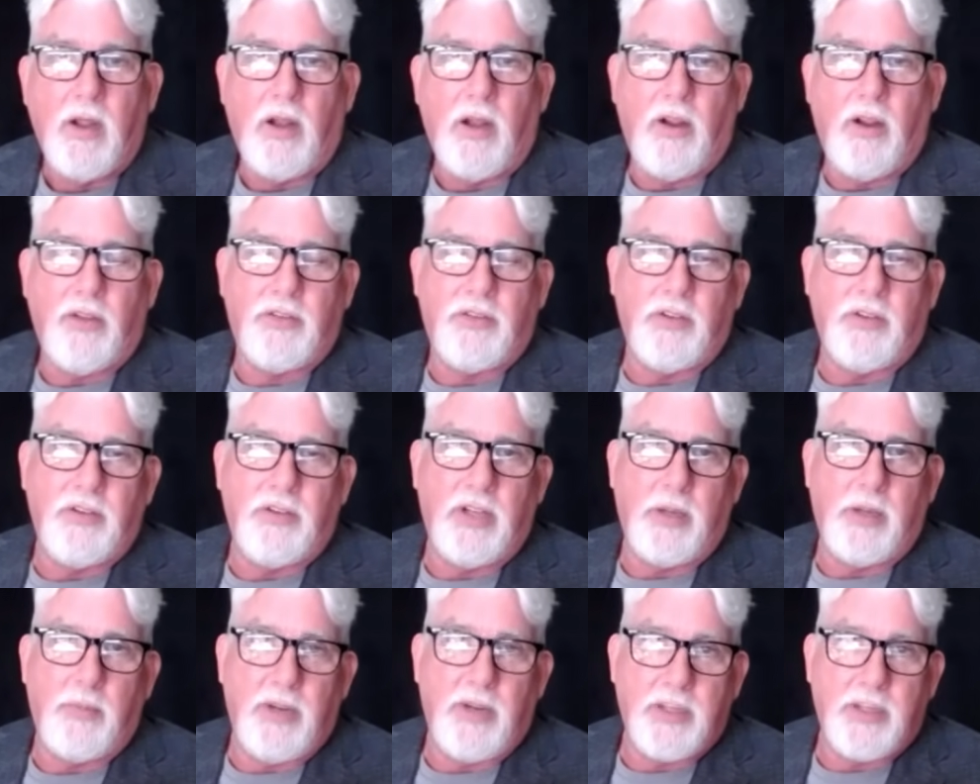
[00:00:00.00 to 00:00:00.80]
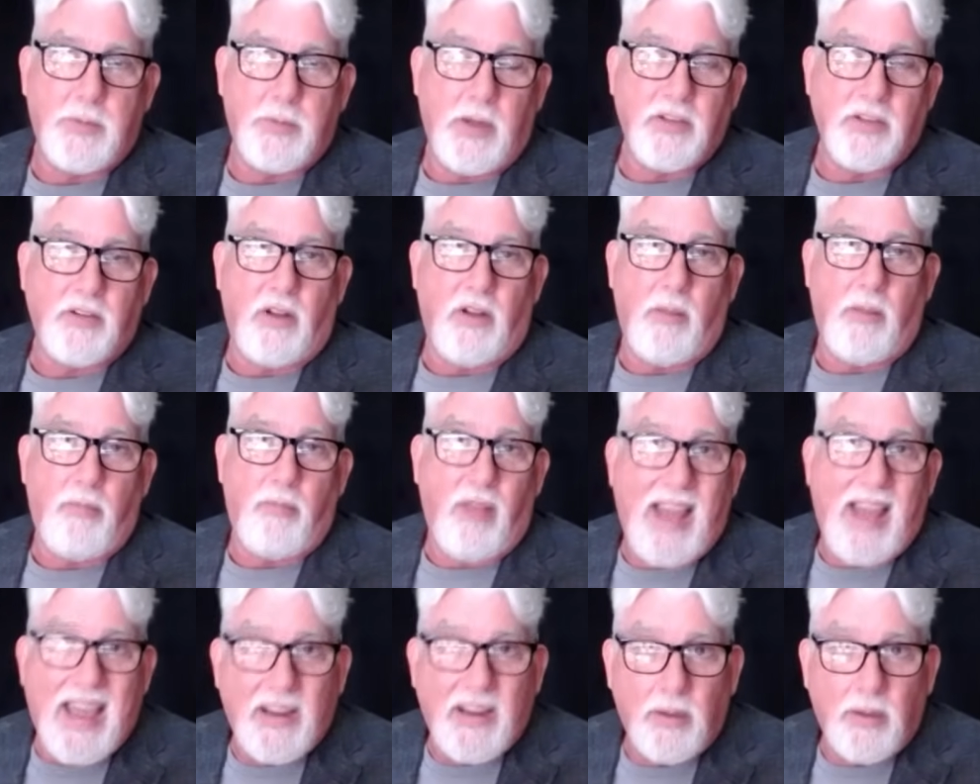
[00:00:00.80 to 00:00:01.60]
I also did a big special on
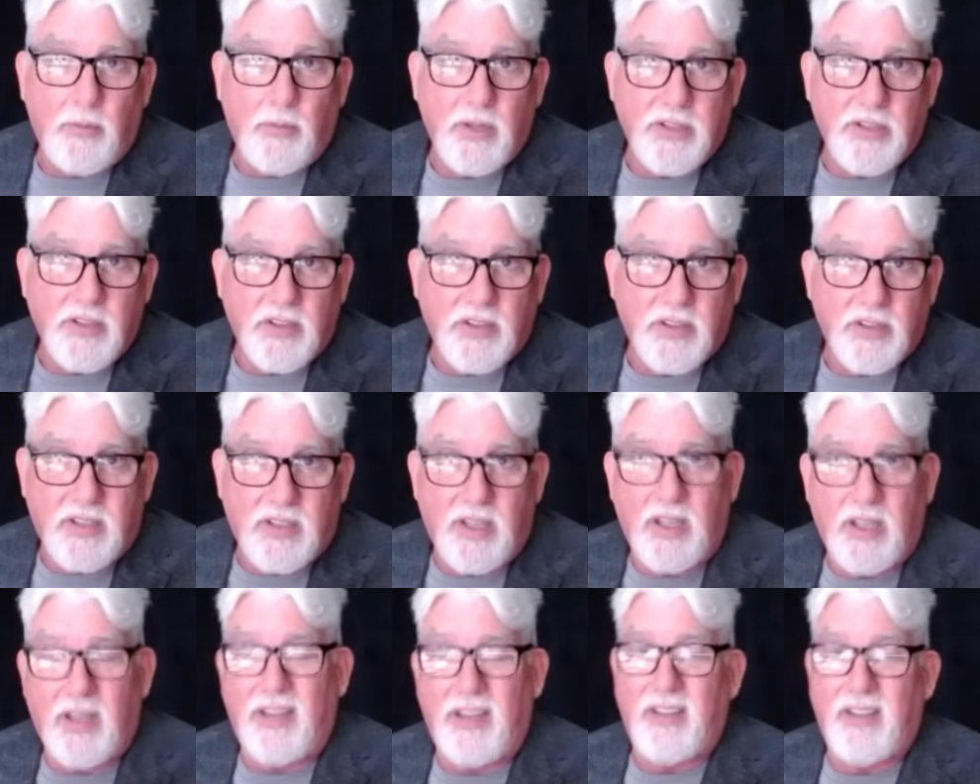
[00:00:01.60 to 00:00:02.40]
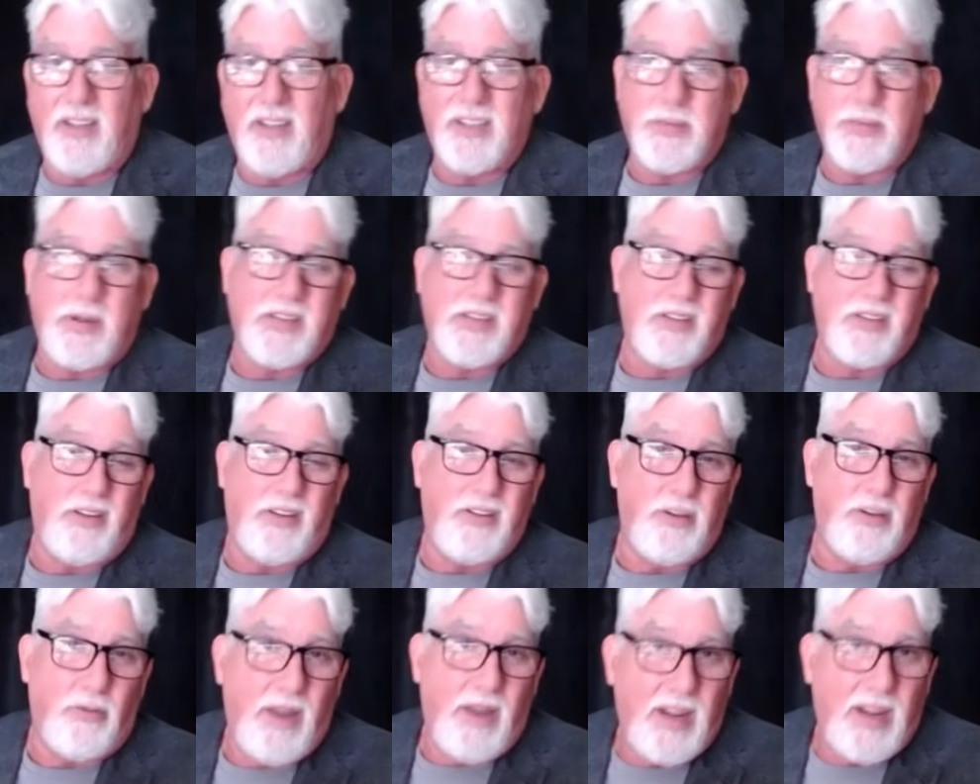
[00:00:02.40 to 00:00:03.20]
platinum we just did. I did a special
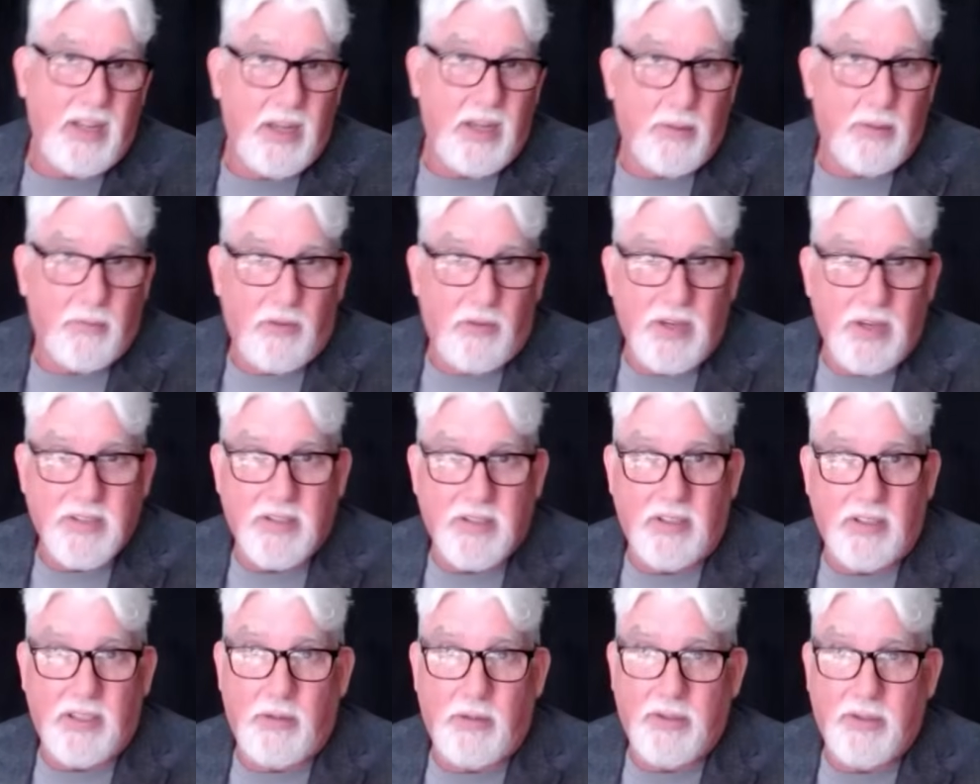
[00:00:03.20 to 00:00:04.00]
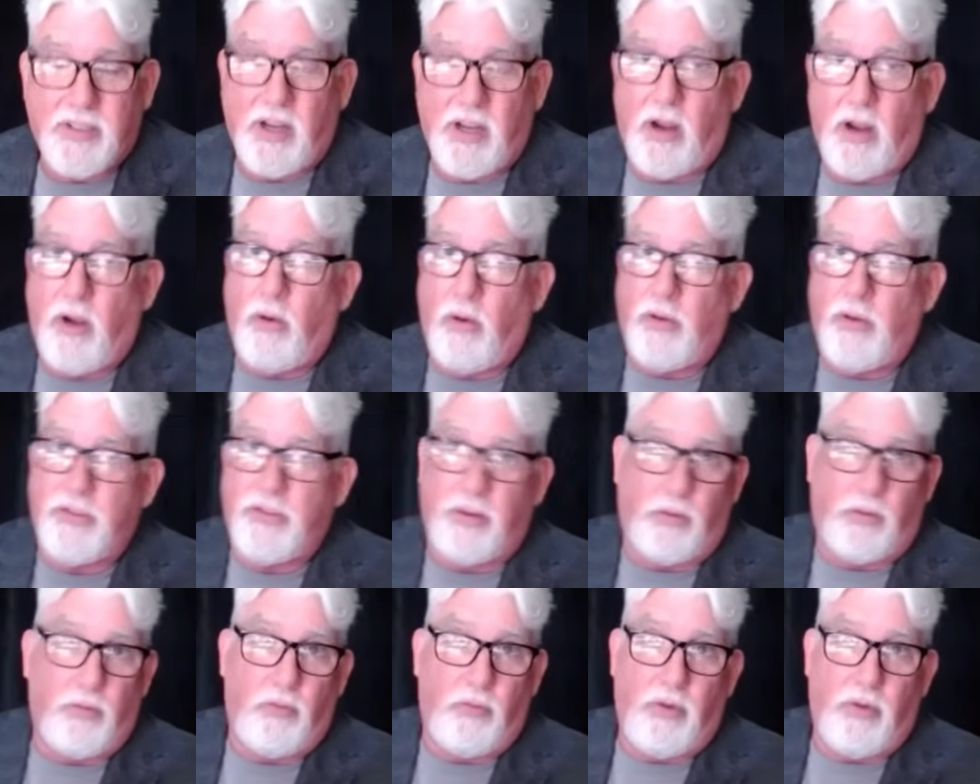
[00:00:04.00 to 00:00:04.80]
on uranium recently, which I
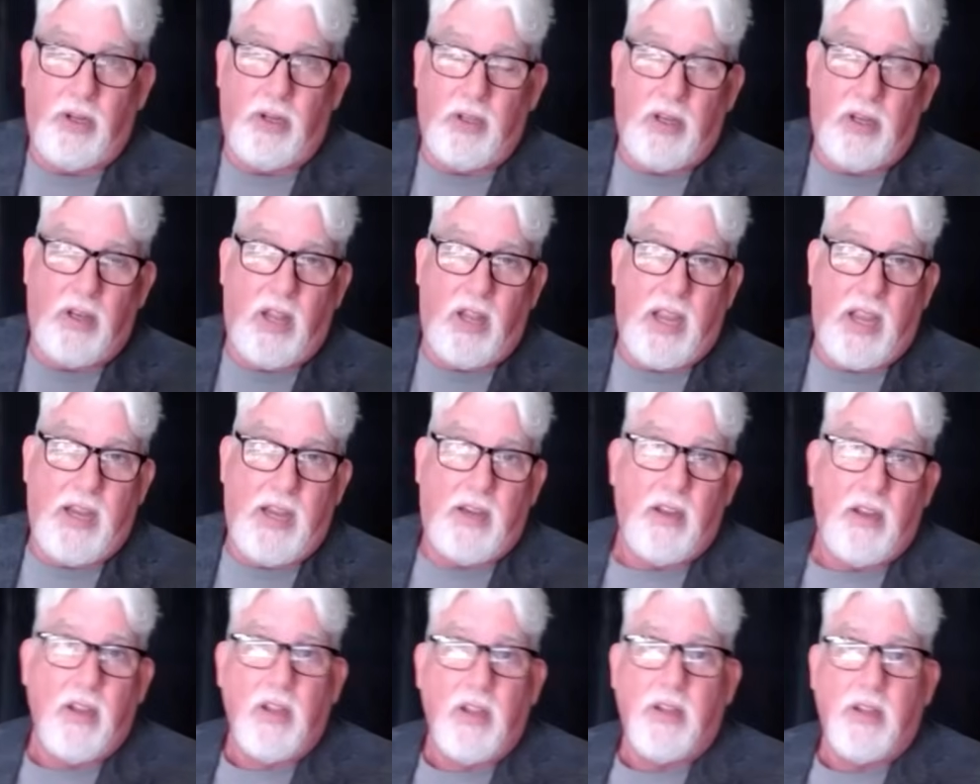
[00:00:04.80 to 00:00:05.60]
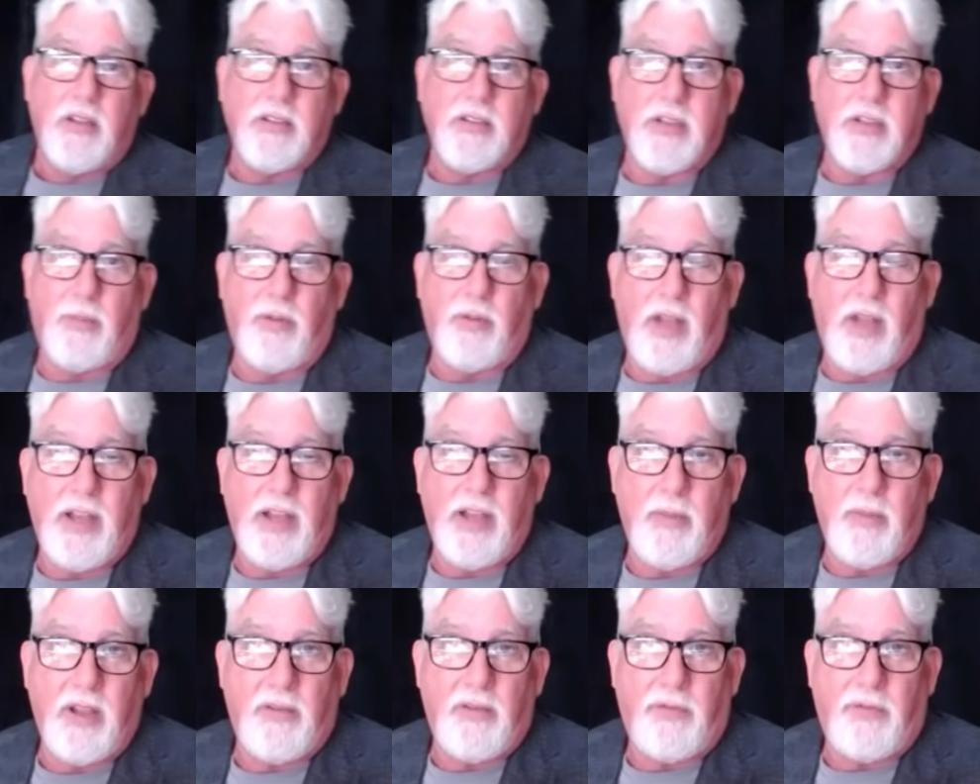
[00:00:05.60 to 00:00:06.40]
also really like. The
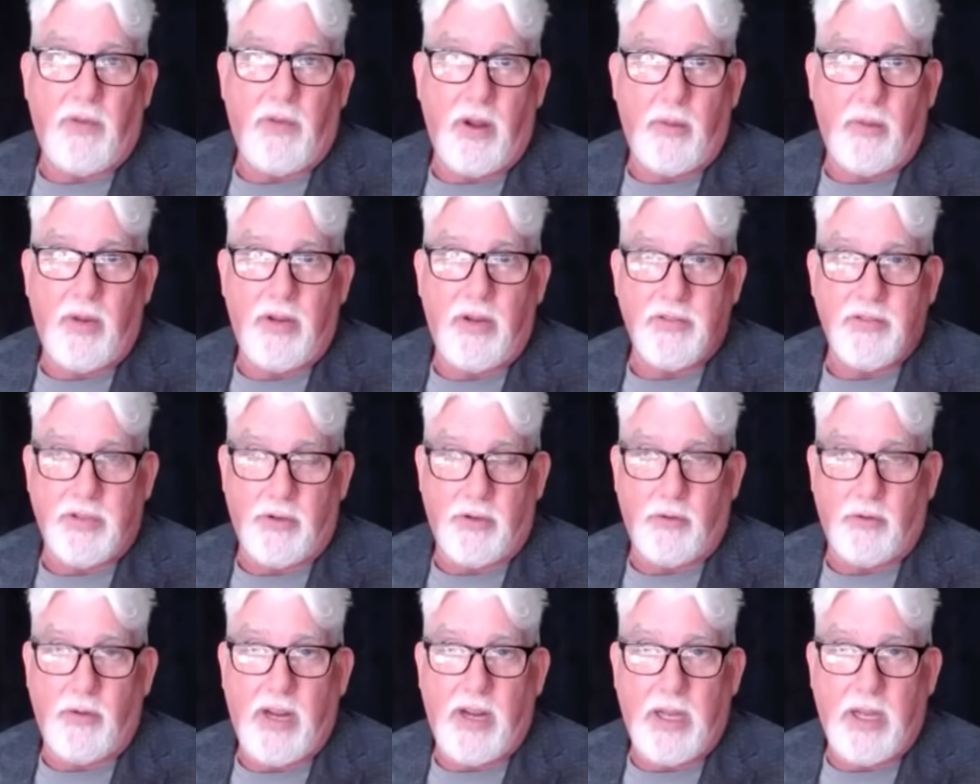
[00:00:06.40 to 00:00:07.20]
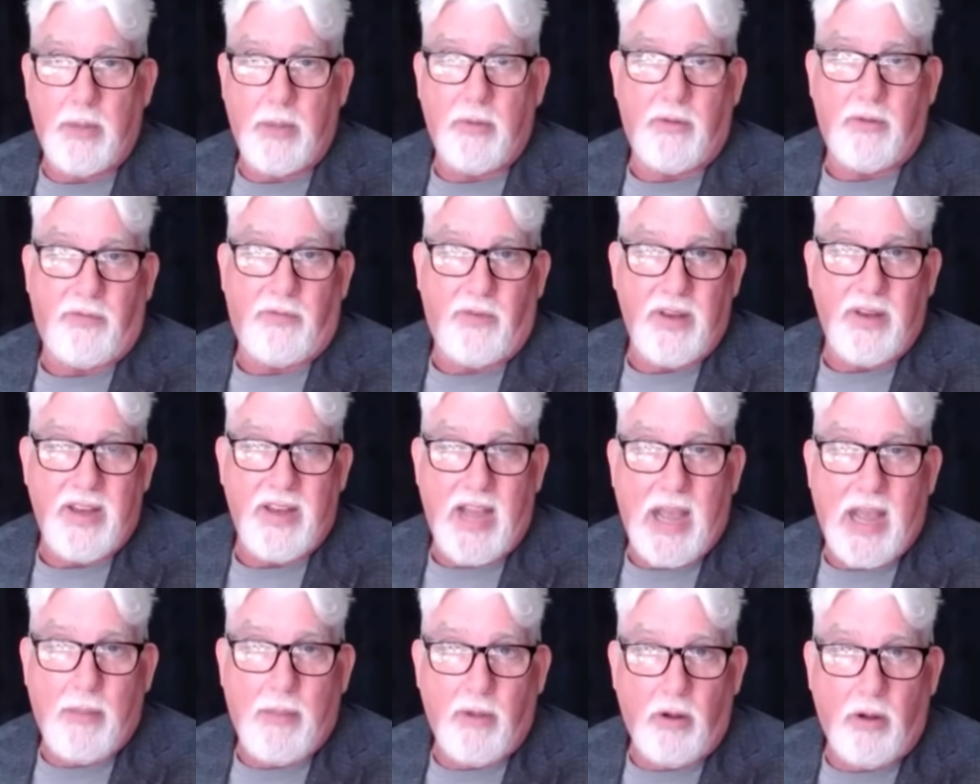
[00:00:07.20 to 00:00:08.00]
supply-demand fundamentals of uranium are
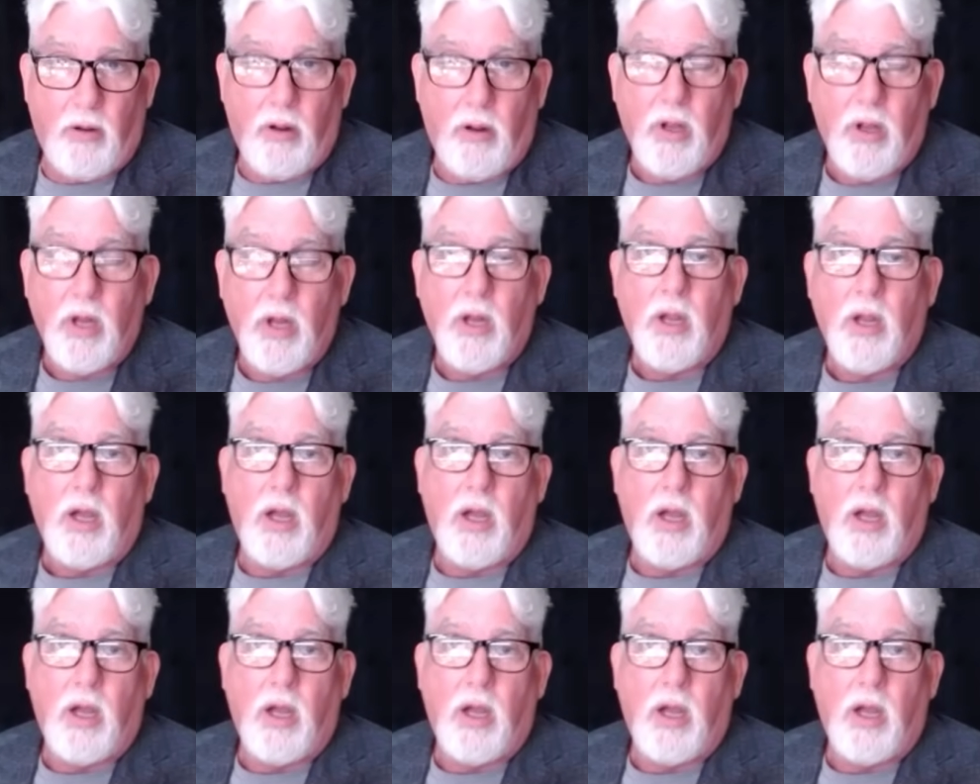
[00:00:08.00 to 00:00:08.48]
phenomenal.